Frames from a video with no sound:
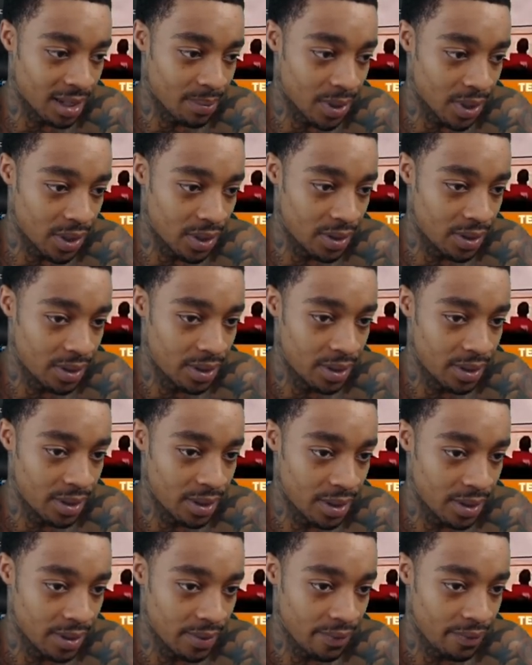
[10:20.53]
bro.
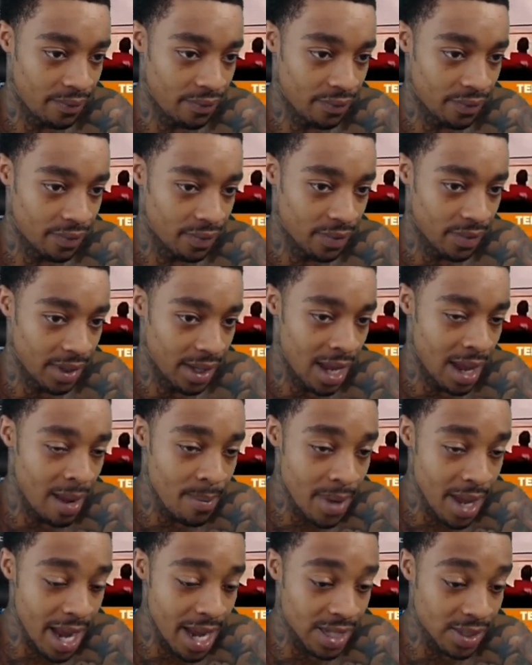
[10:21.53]

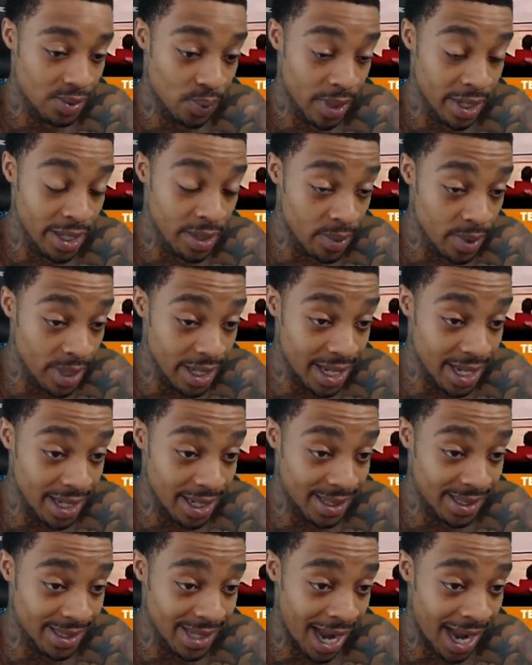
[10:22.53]
NBA is really, really
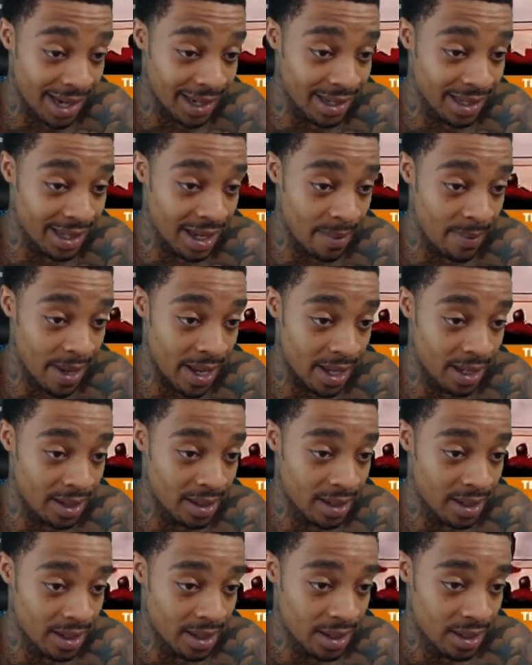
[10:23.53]
getting excited again, man.
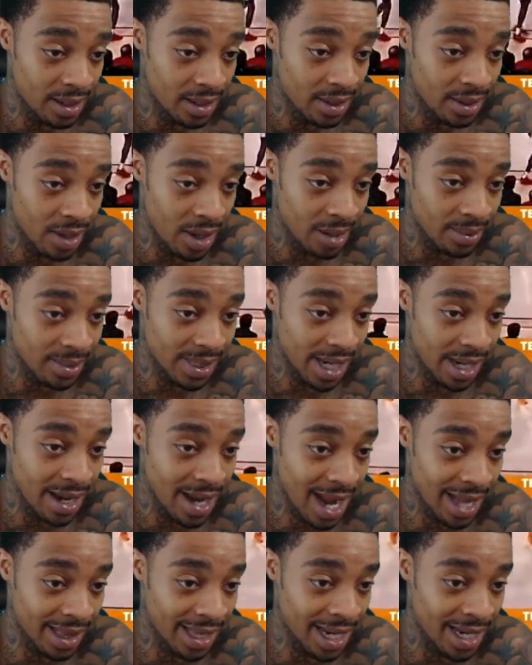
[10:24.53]
You know what I'm saying? You
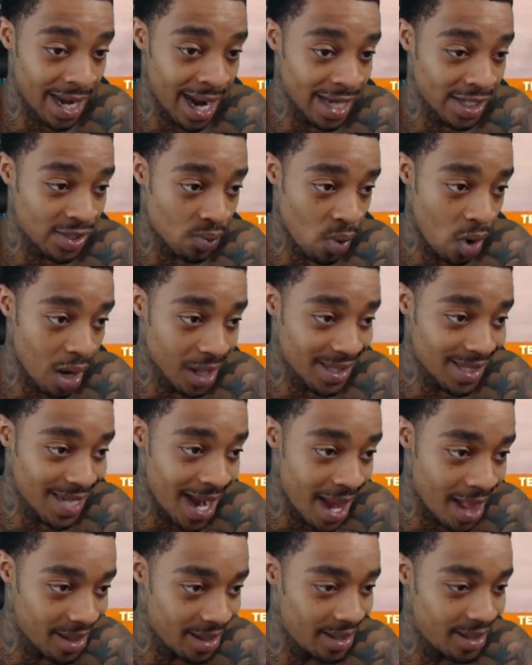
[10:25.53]
got that nice raw
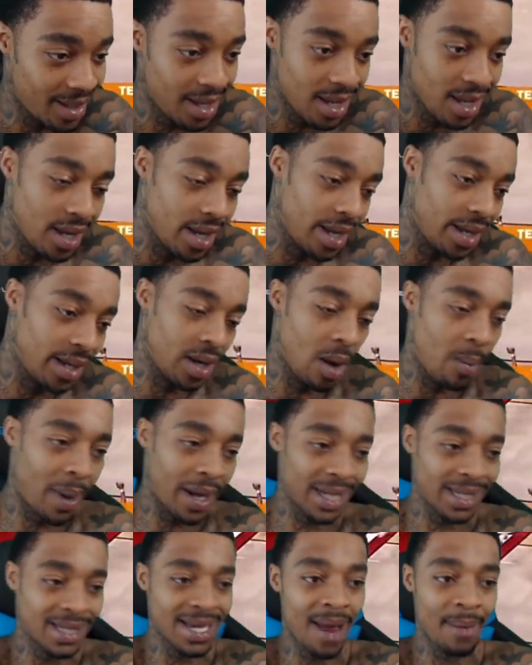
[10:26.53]
talent. You know,
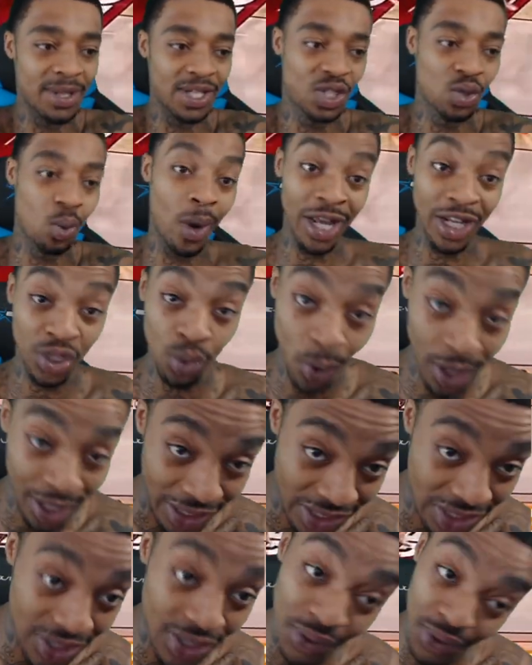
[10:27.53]
by the time it's
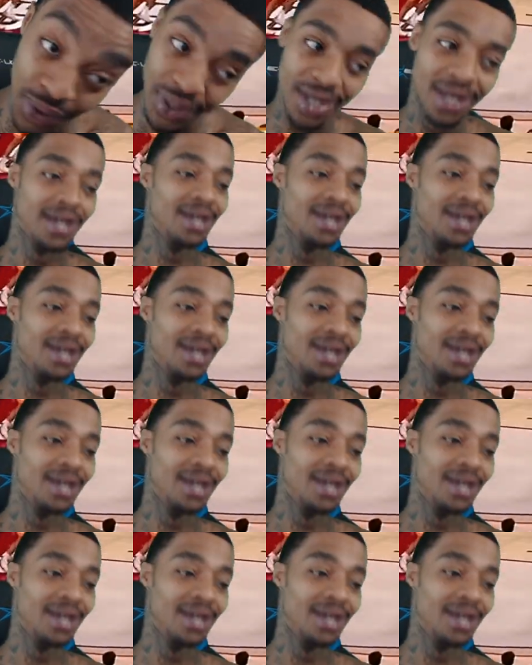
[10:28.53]
2022,